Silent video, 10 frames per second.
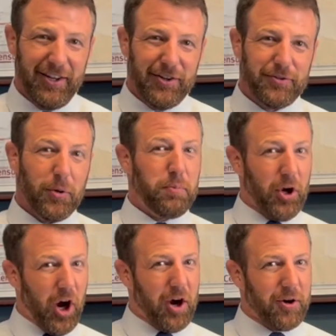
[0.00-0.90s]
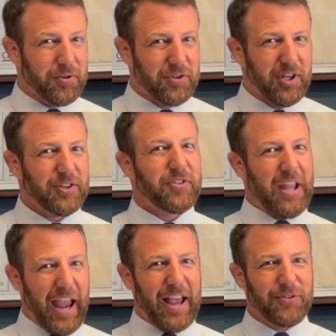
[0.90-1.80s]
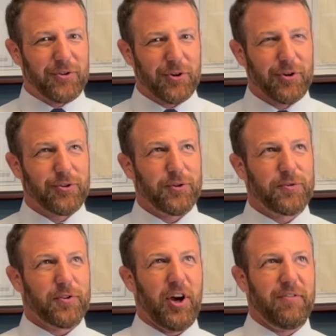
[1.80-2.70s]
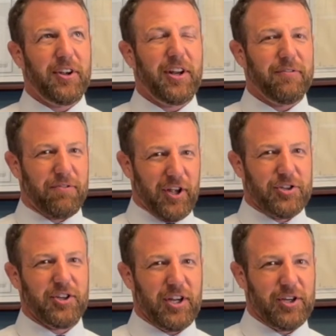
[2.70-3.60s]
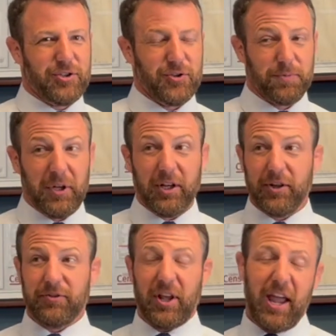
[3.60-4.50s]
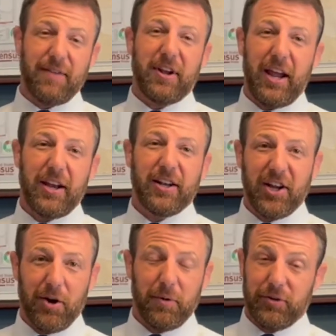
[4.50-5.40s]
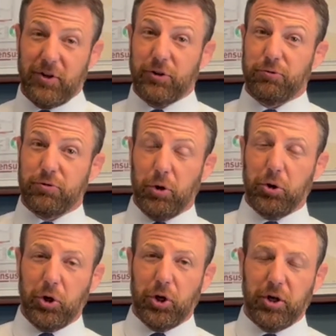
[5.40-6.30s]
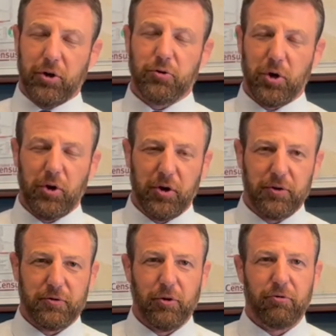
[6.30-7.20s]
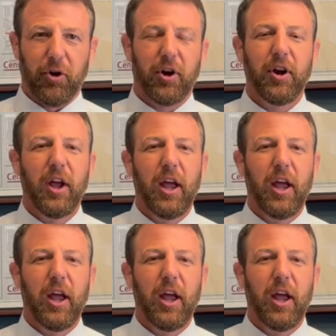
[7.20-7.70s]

So bureaucracy is the answer to solving inflation issues because the heavy-handed government has done so good at controlling it so far.